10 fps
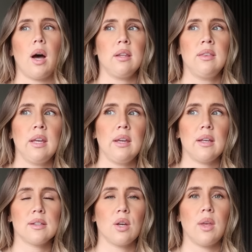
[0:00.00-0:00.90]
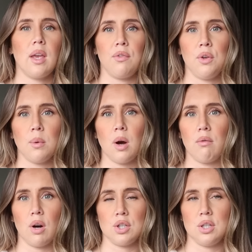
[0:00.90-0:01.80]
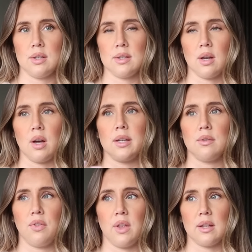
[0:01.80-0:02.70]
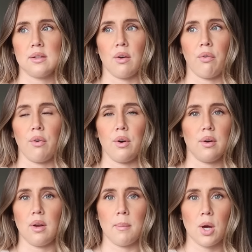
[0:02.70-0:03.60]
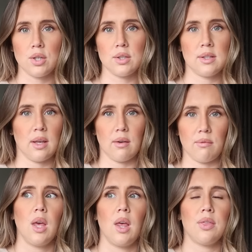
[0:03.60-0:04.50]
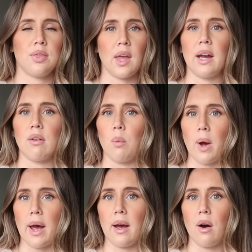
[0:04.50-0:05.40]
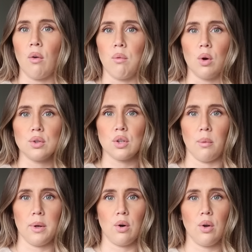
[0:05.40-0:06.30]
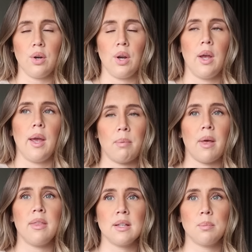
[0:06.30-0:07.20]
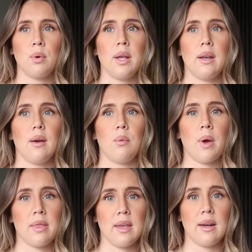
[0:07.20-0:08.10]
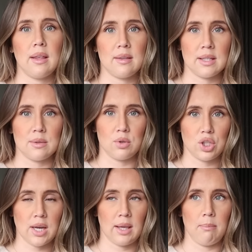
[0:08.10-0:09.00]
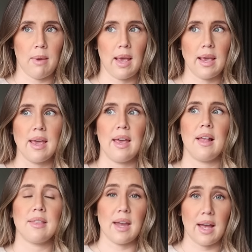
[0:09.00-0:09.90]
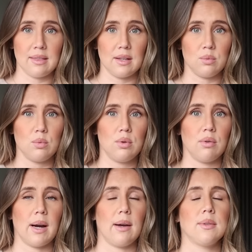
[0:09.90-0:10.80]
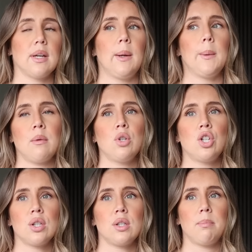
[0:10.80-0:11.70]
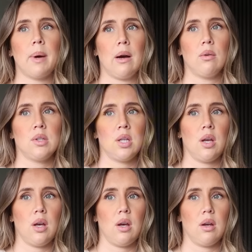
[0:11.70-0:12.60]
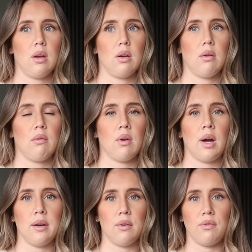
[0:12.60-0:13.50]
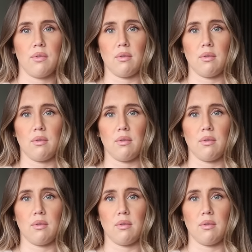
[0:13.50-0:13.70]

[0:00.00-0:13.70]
I think it's so that if you are rushed into kind of theatre for an emergency, they're aware of what's going on. But at this point, when the anaesthetist was checking me, they had this walk around. They were just about to kind of